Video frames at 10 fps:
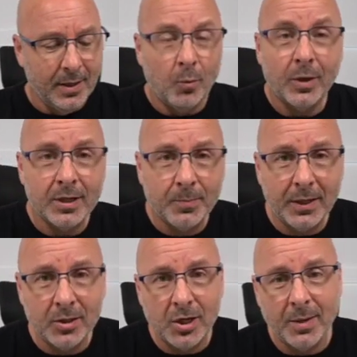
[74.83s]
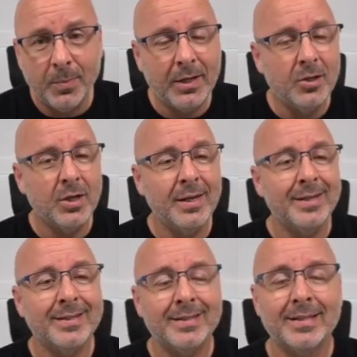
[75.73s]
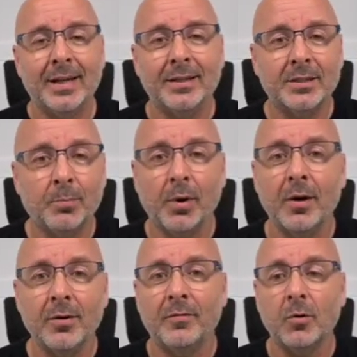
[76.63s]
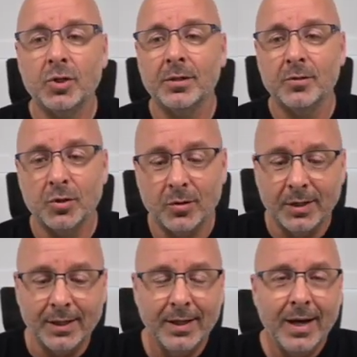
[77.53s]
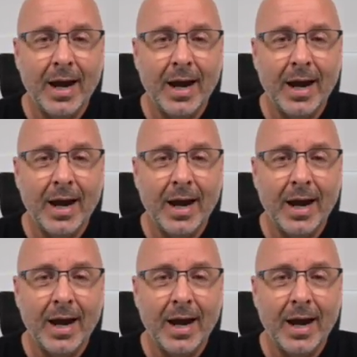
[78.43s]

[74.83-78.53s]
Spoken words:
What is PDJ? PDJ is prayer, devotion, and journaling.